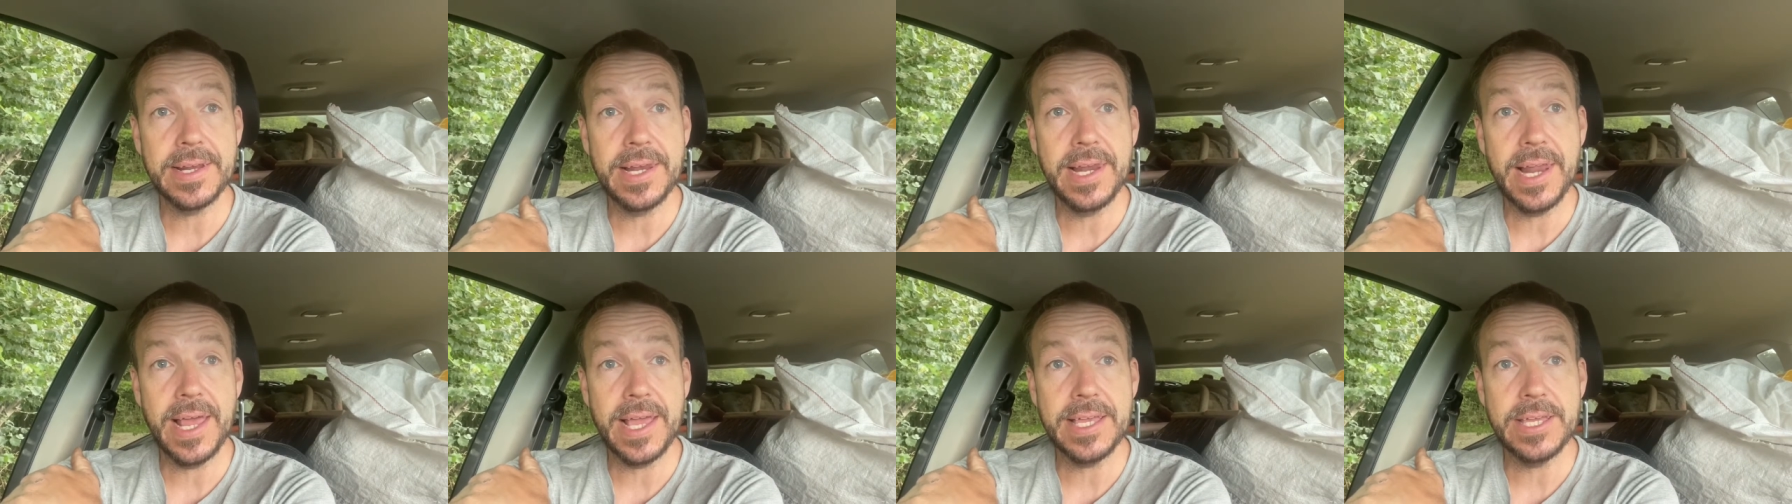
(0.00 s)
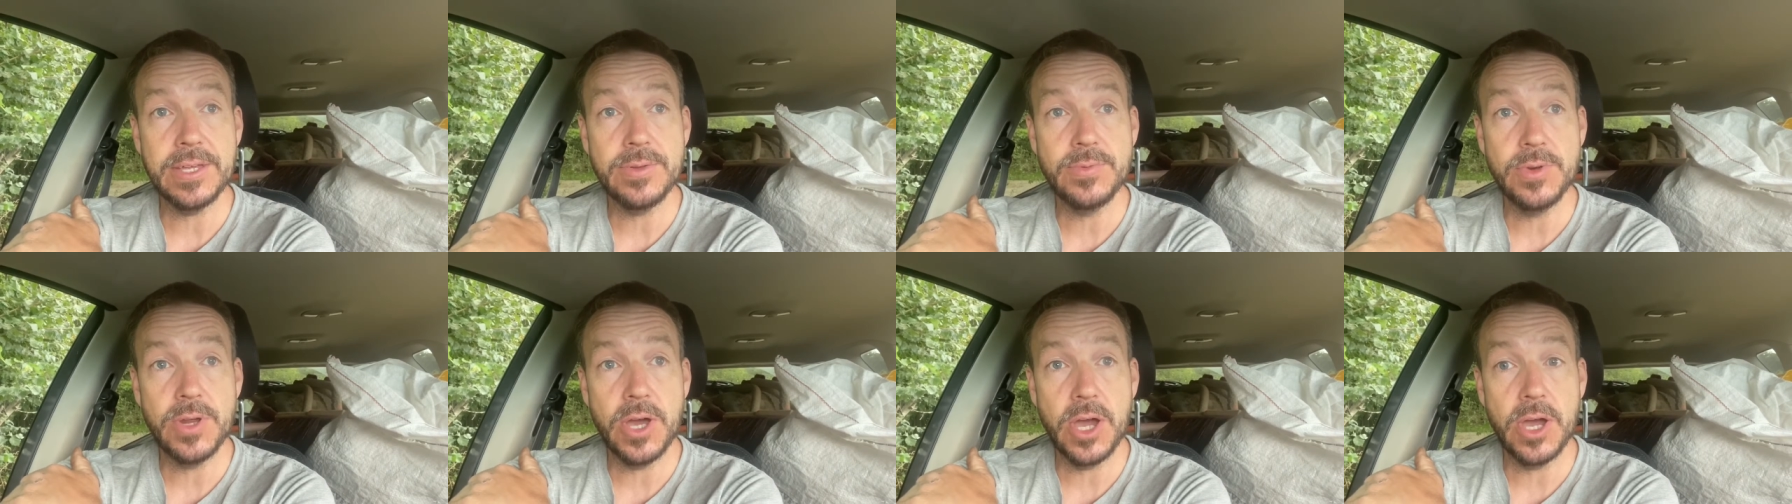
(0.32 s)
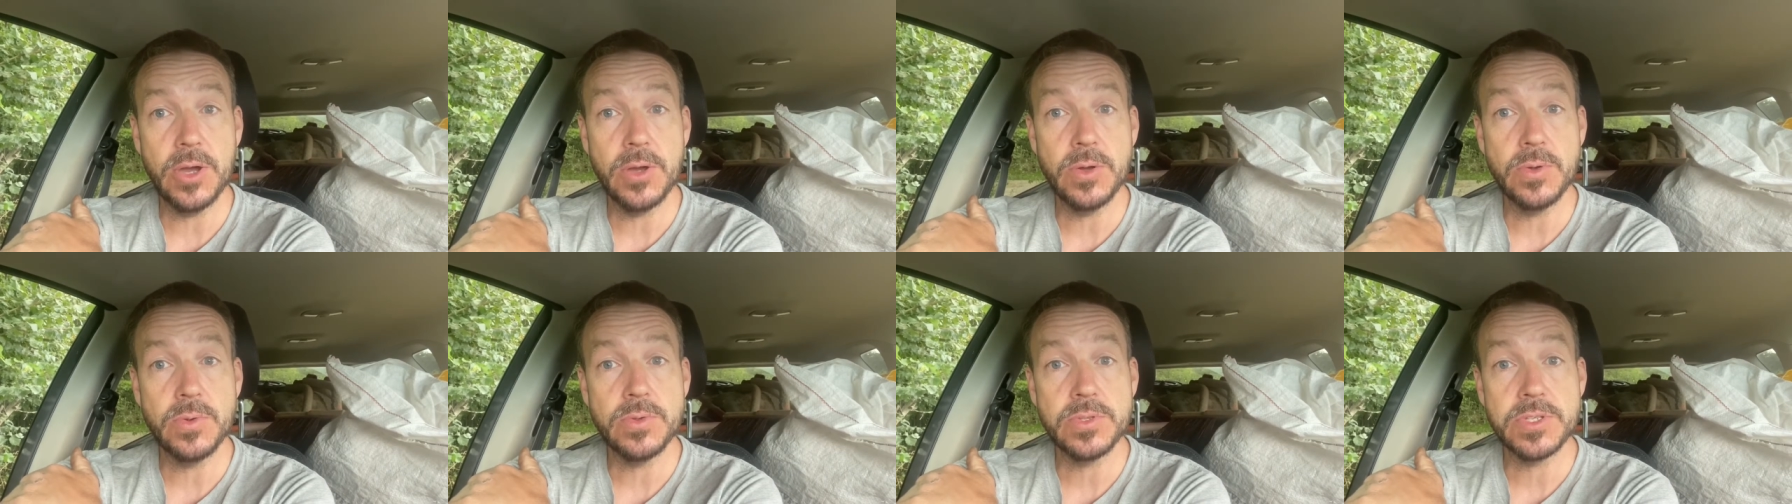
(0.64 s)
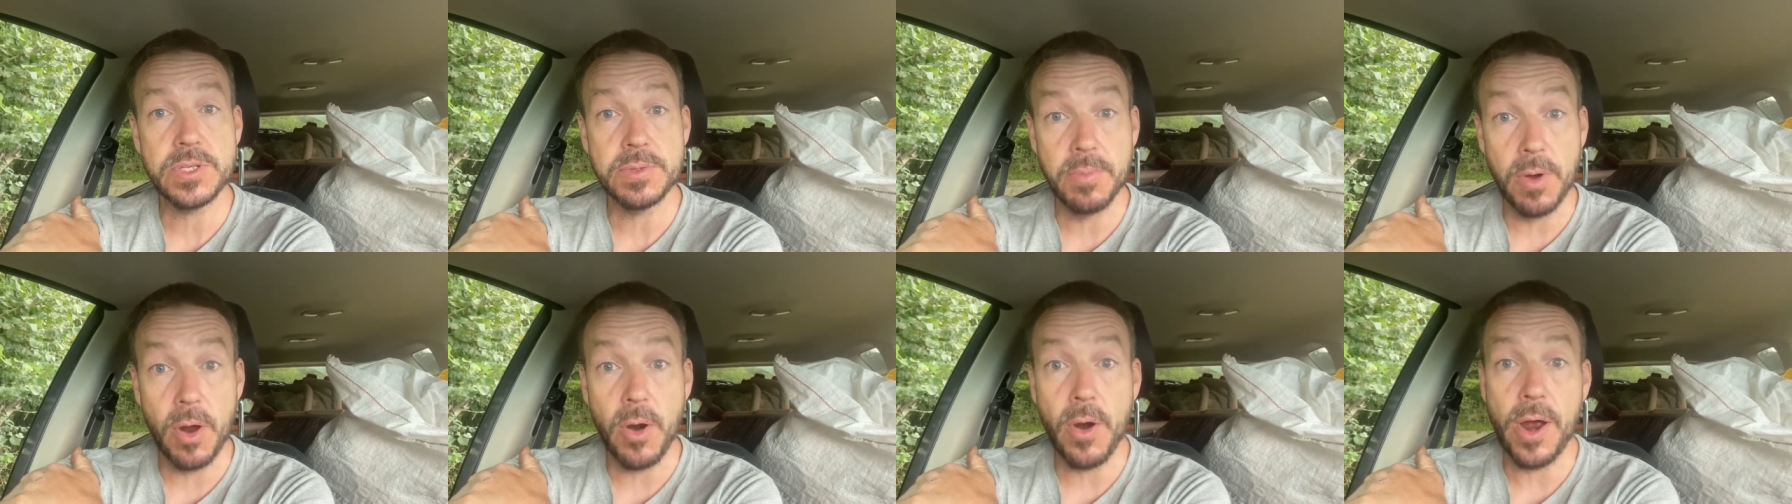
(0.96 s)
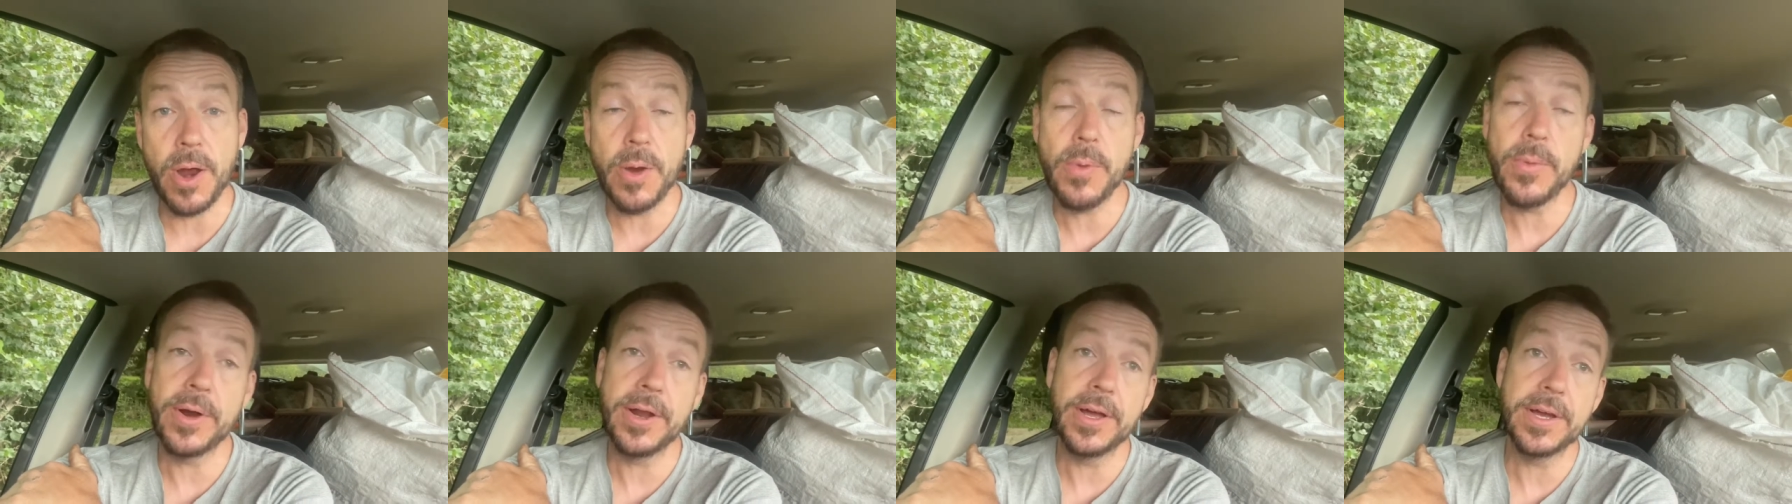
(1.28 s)
let you know
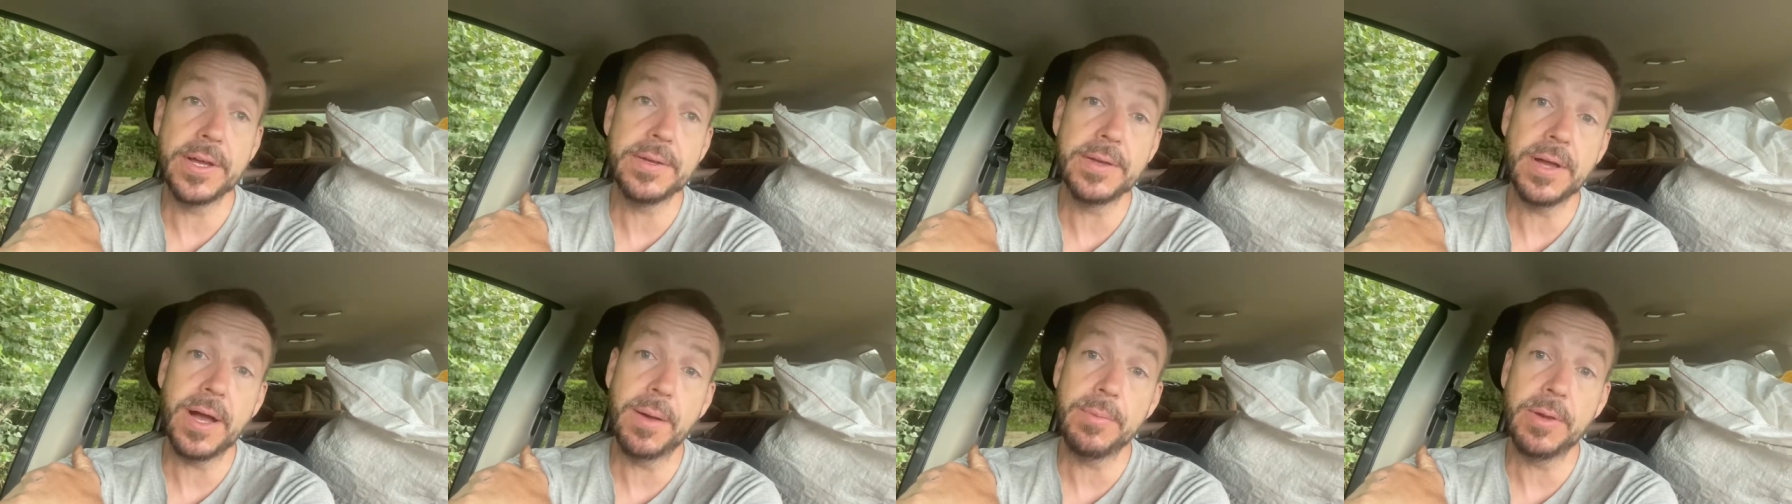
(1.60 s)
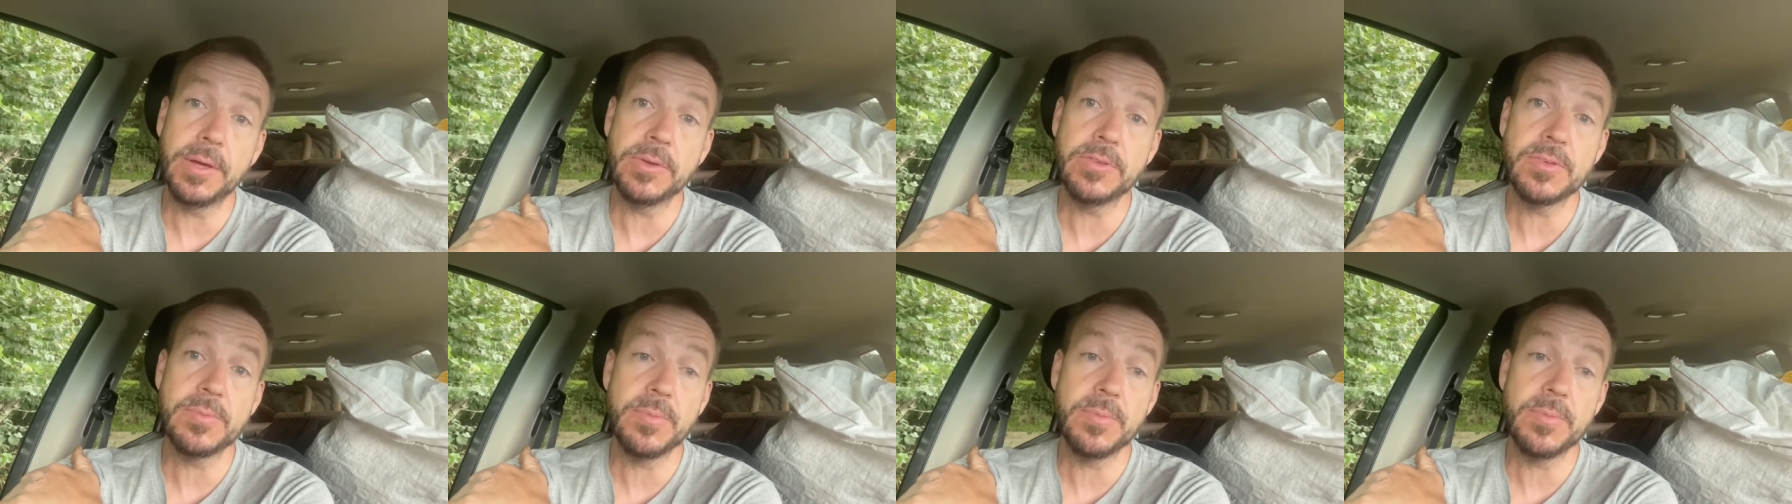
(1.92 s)
tomorrow when I upload